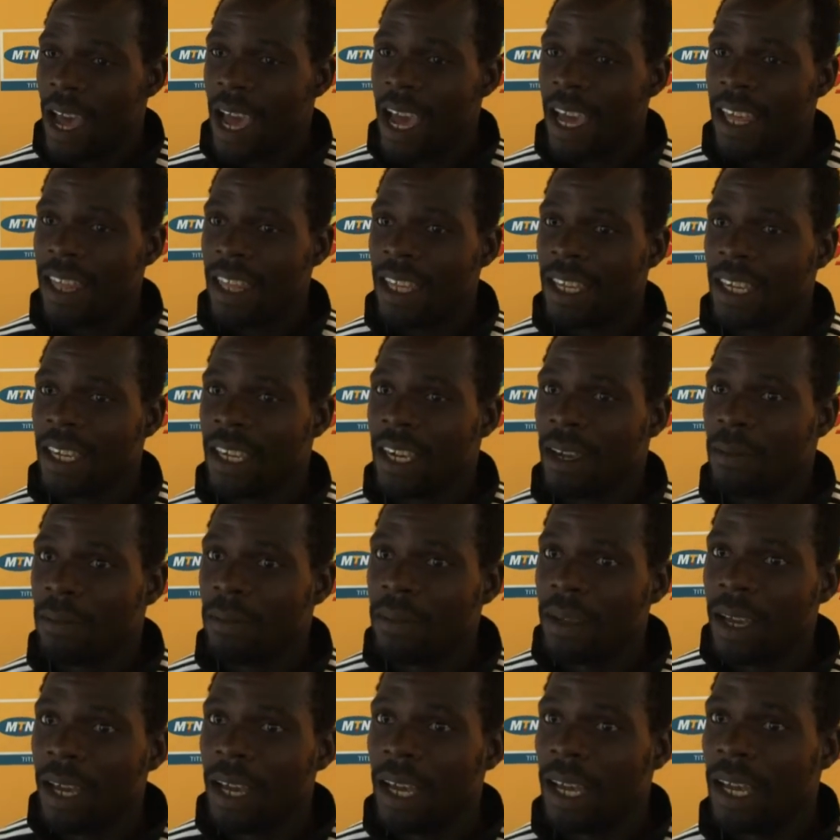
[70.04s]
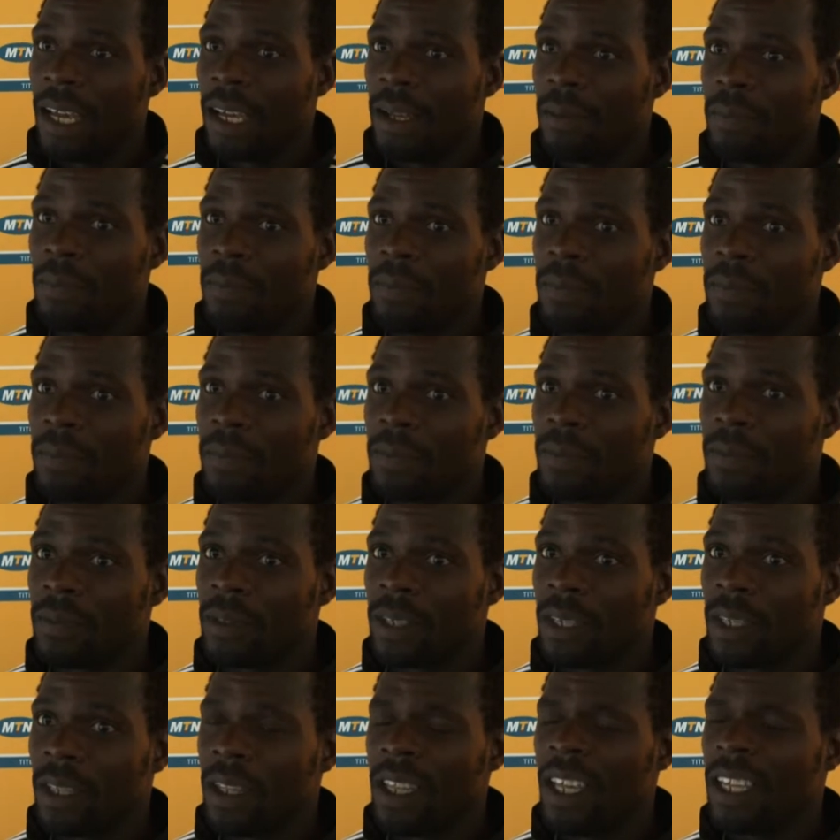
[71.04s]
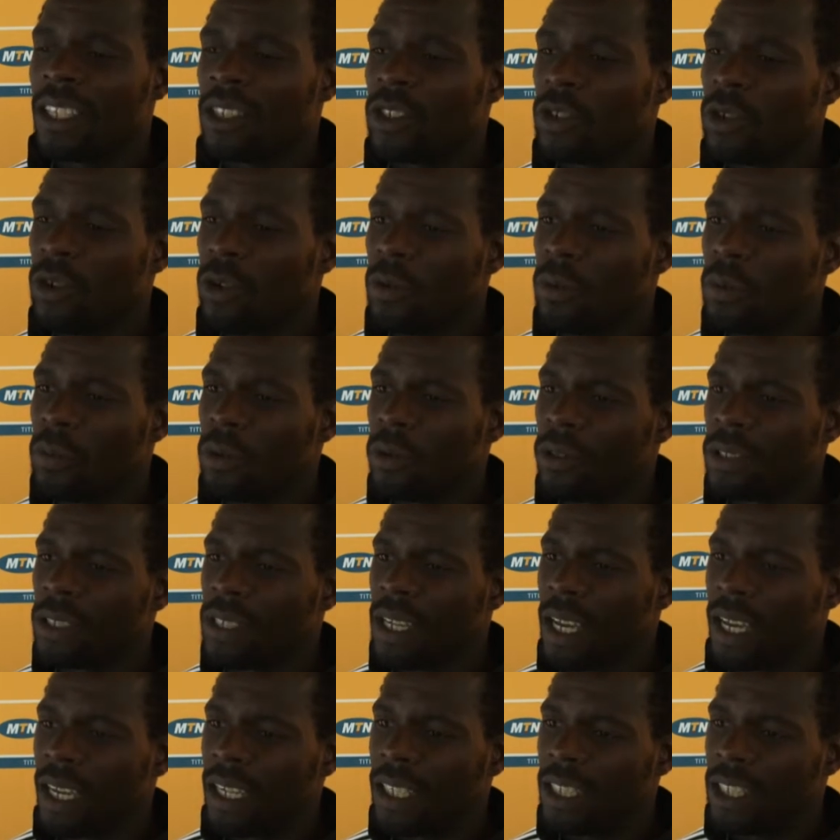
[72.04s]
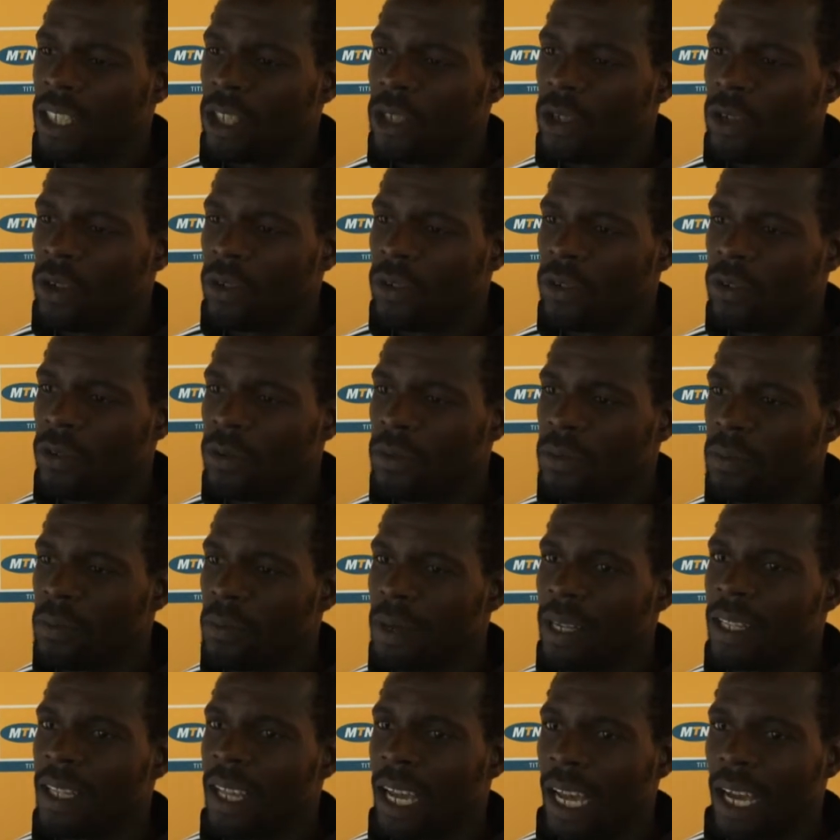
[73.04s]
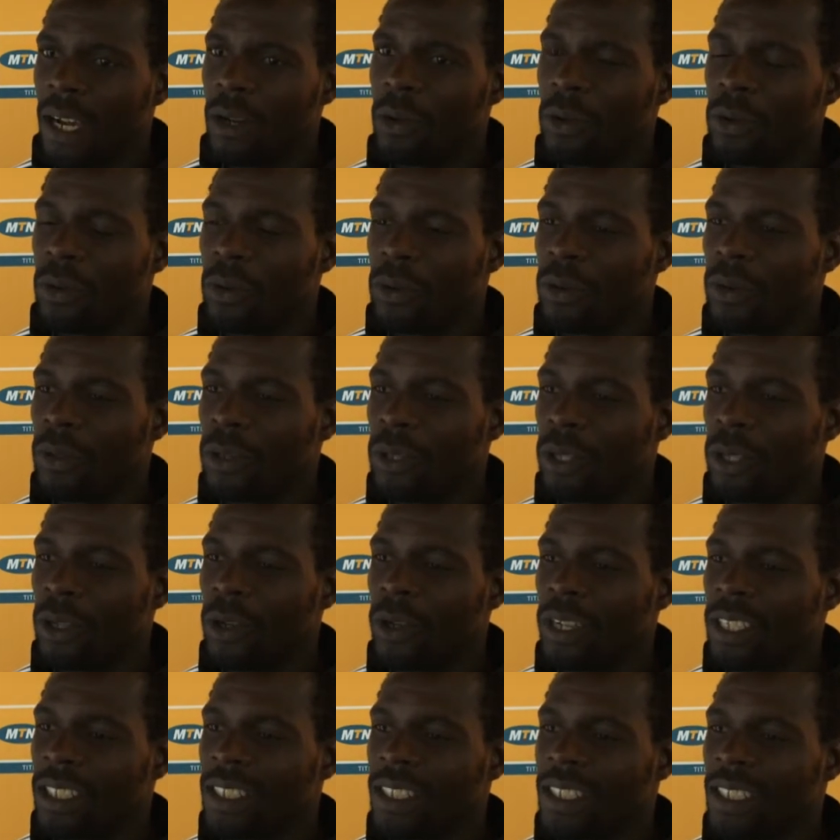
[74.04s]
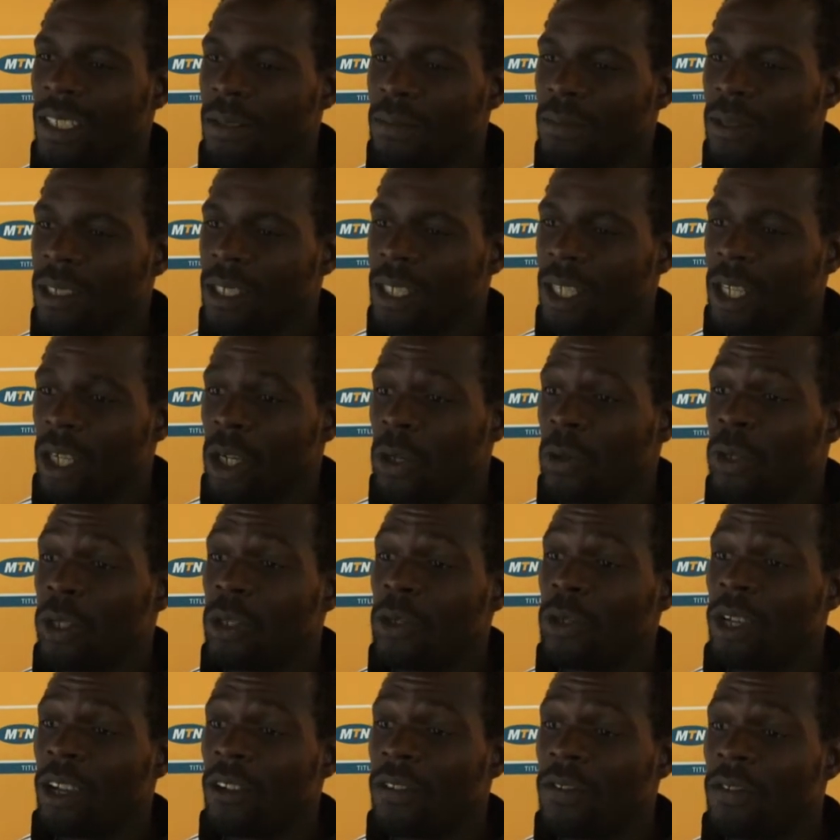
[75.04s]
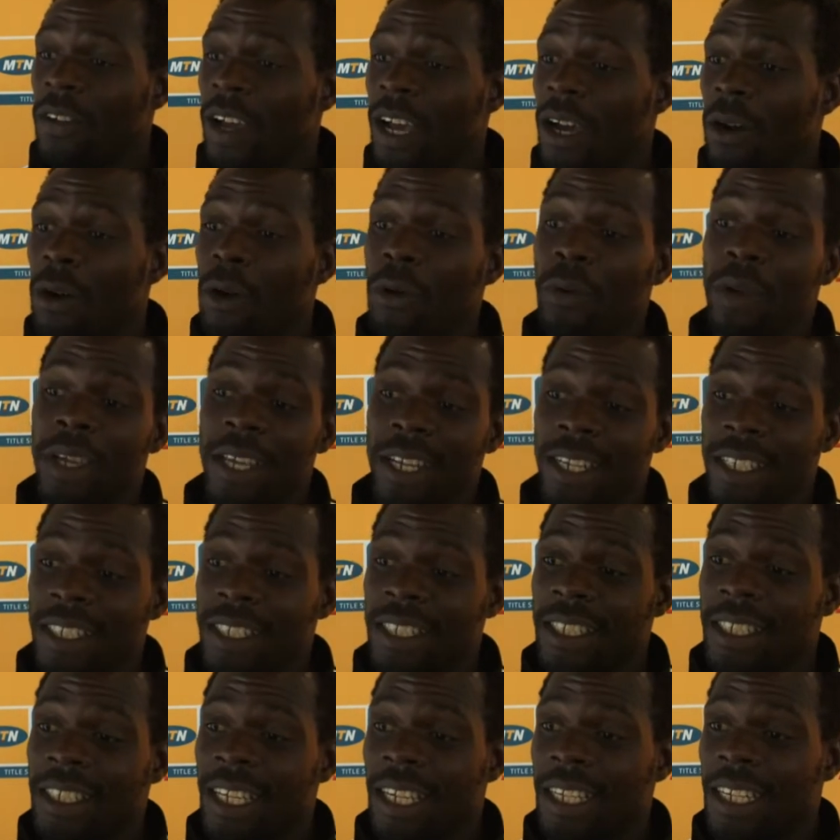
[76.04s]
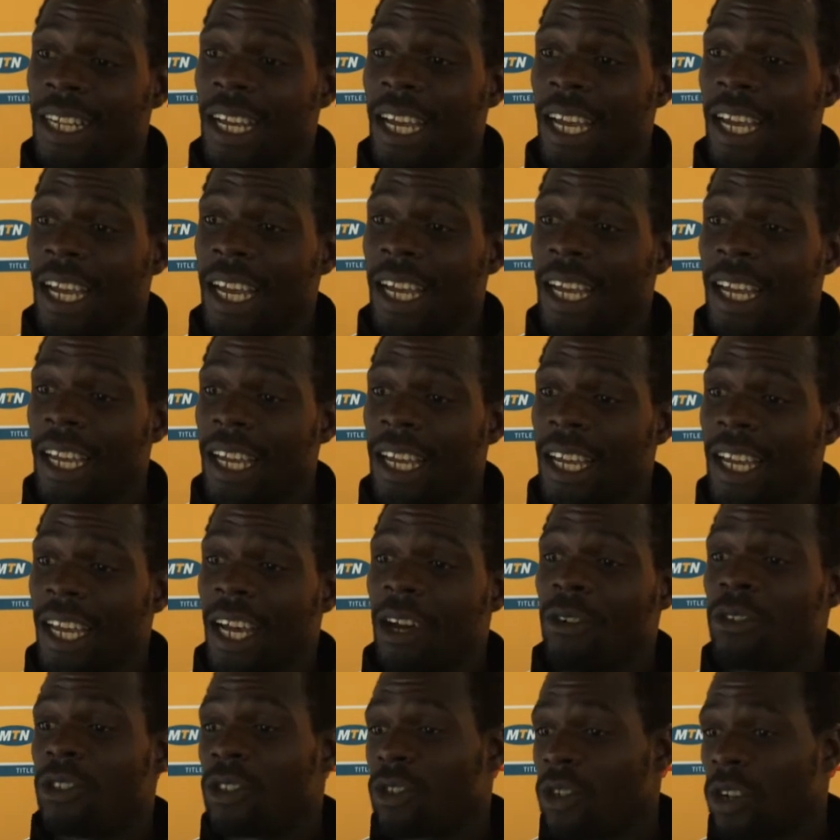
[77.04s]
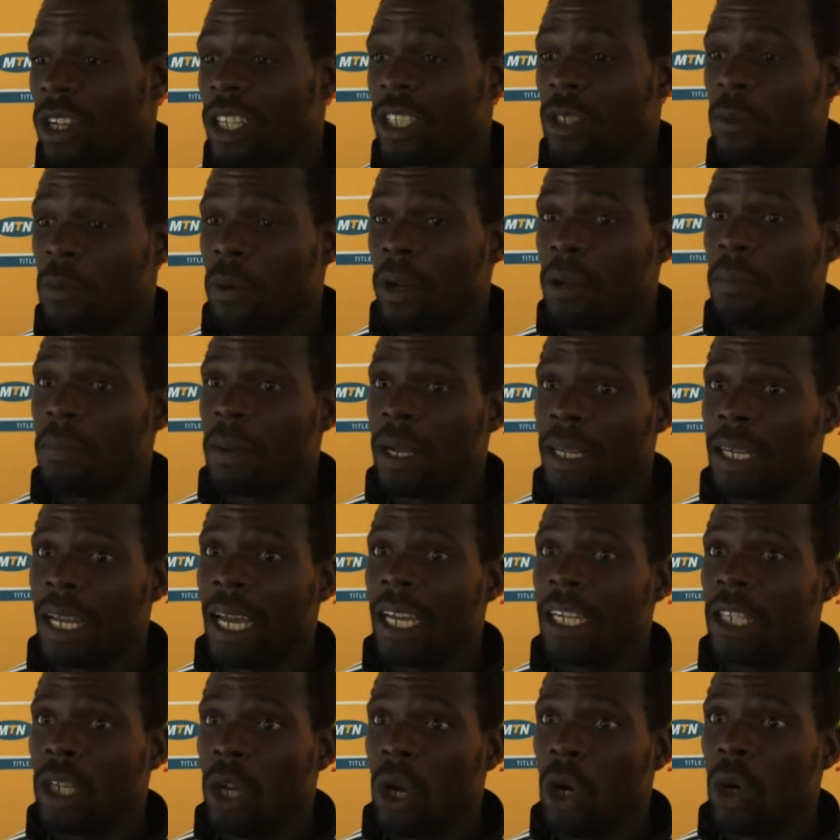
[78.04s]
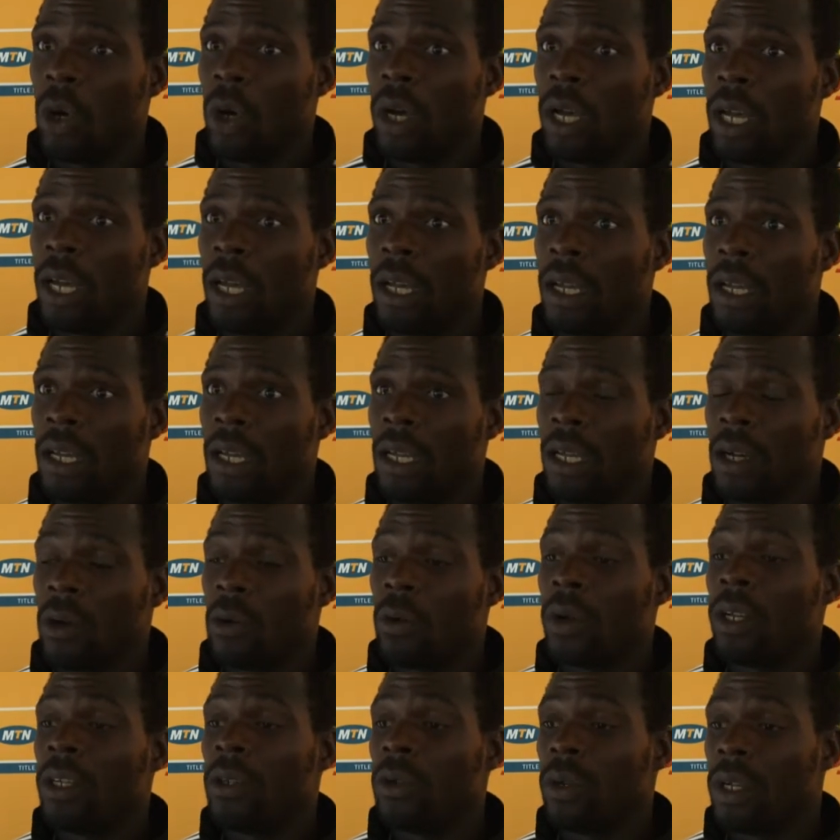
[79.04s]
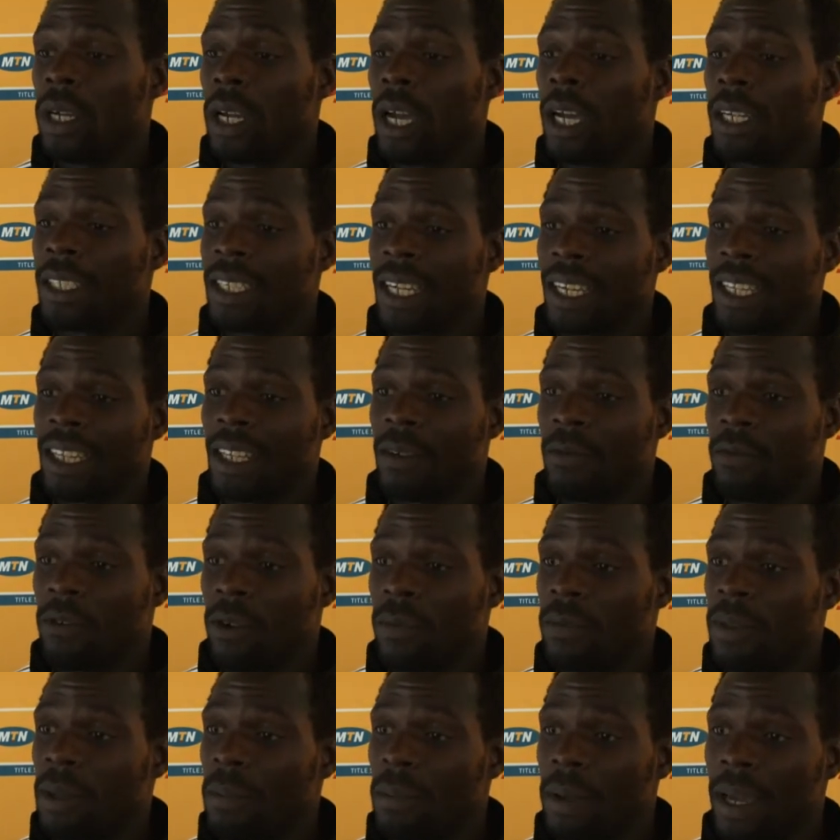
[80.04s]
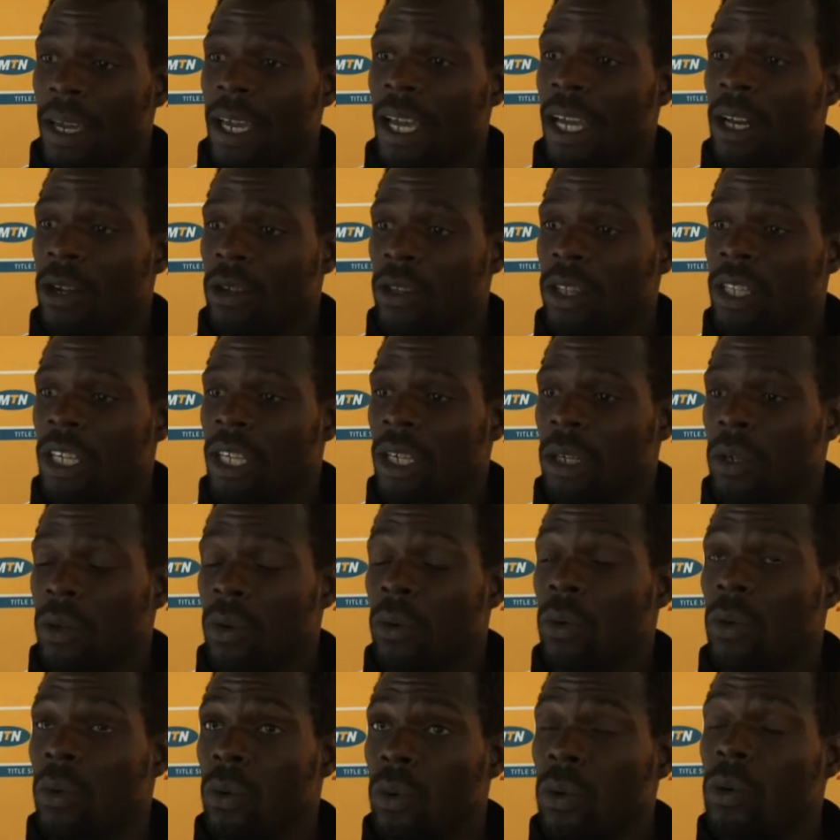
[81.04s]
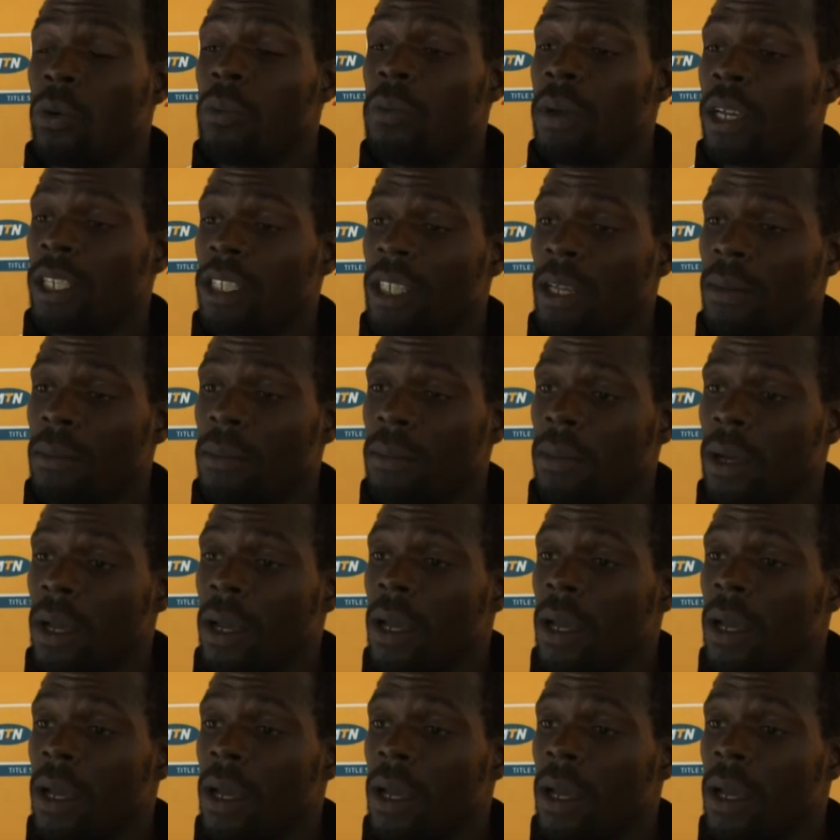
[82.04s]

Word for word: I think um, um, they are strong on both sides, you know. But you know, as teams, we do have our weaknesses and our strongest point. But I know uh, when we attack them from the back, I don't think we'll make them.